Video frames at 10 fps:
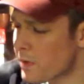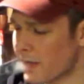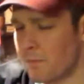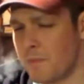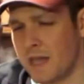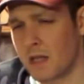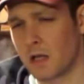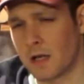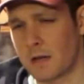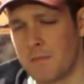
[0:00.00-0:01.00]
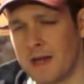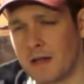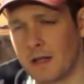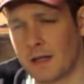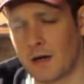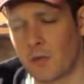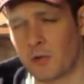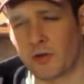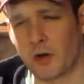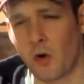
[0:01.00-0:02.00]
Like meal, like mealy, like
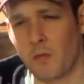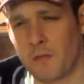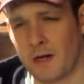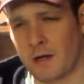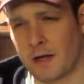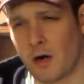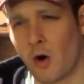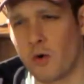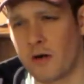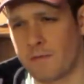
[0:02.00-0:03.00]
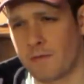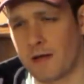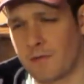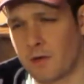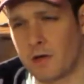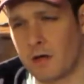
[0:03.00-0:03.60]
almost like oatmeal, like oaty flavor,